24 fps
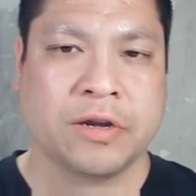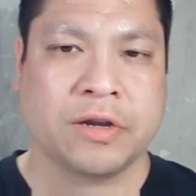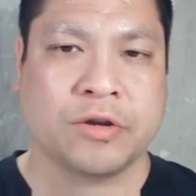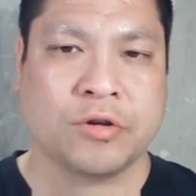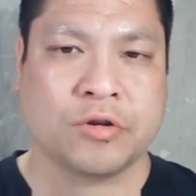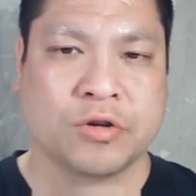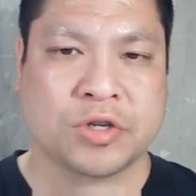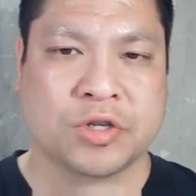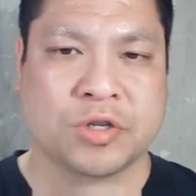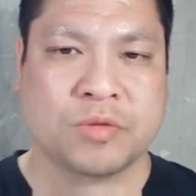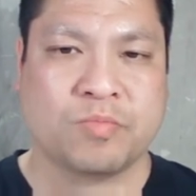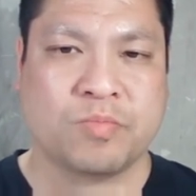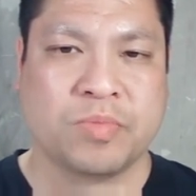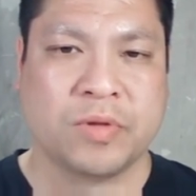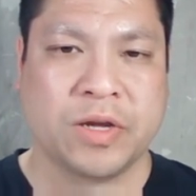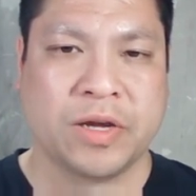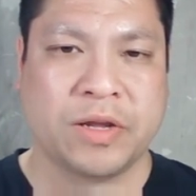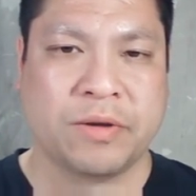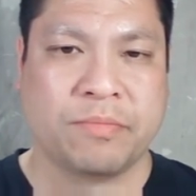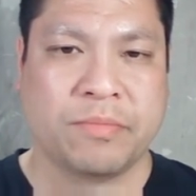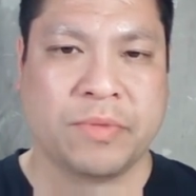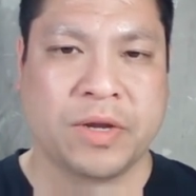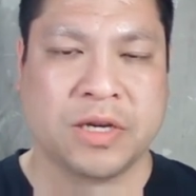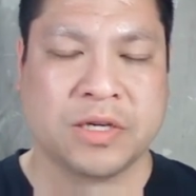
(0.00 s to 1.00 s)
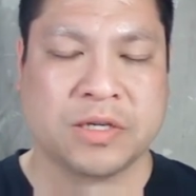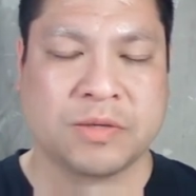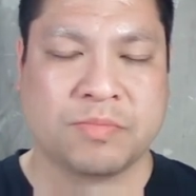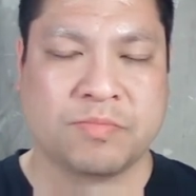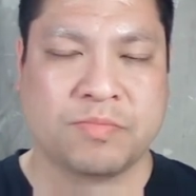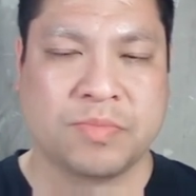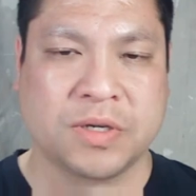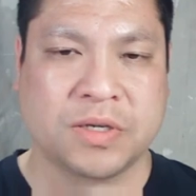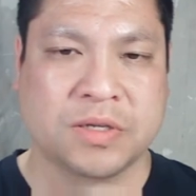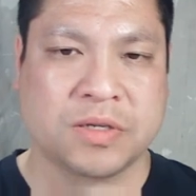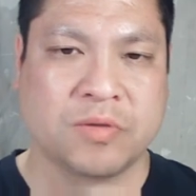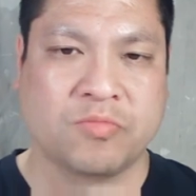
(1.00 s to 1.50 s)
Your split may
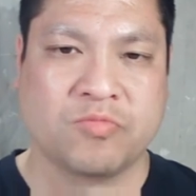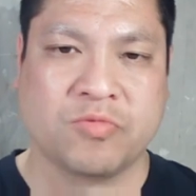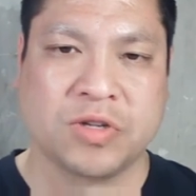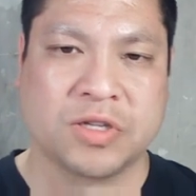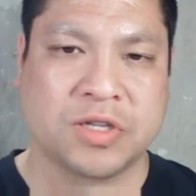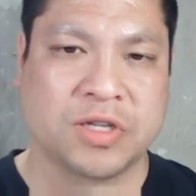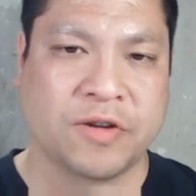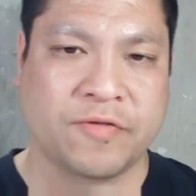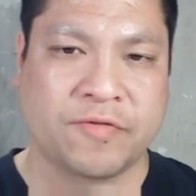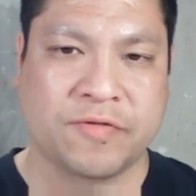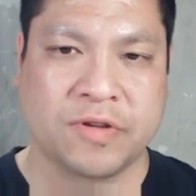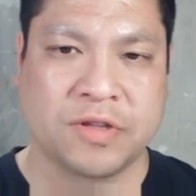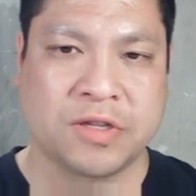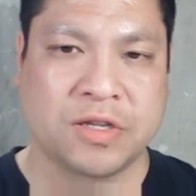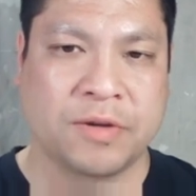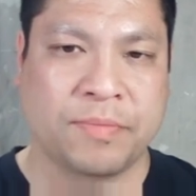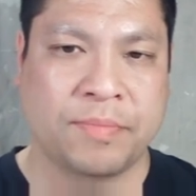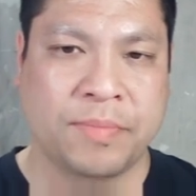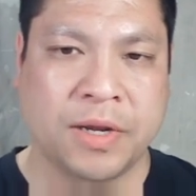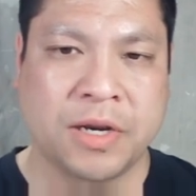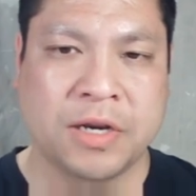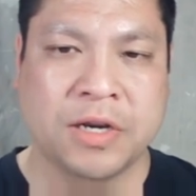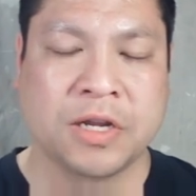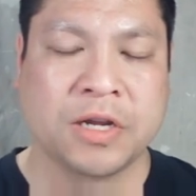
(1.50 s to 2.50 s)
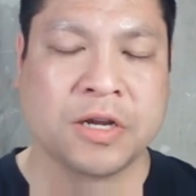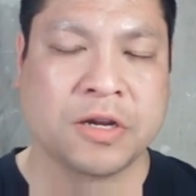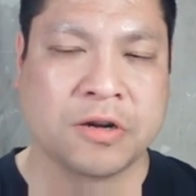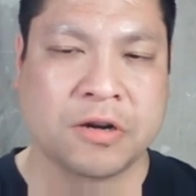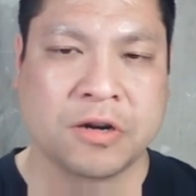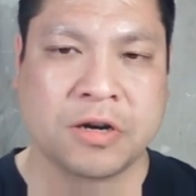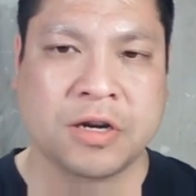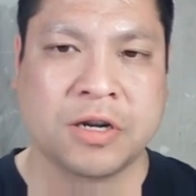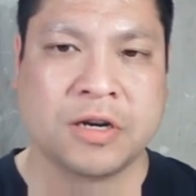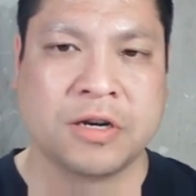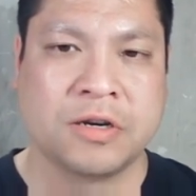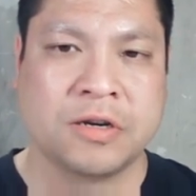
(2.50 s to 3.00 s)
be somewhat different depending
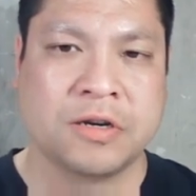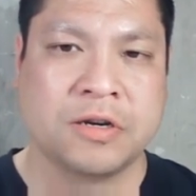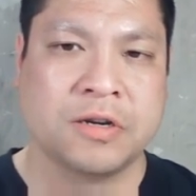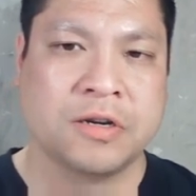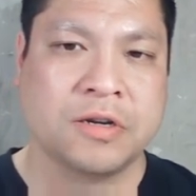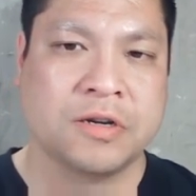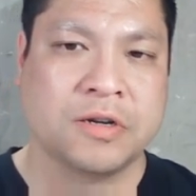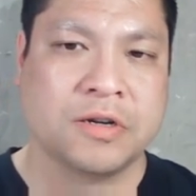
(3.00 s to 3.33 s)
on,